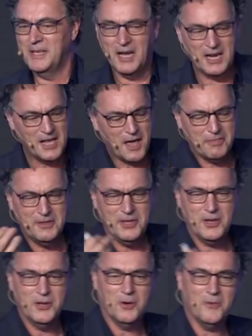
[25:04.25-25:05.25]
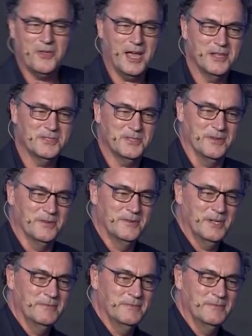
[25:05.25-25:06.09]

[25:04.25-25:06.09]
And I think you know the answer.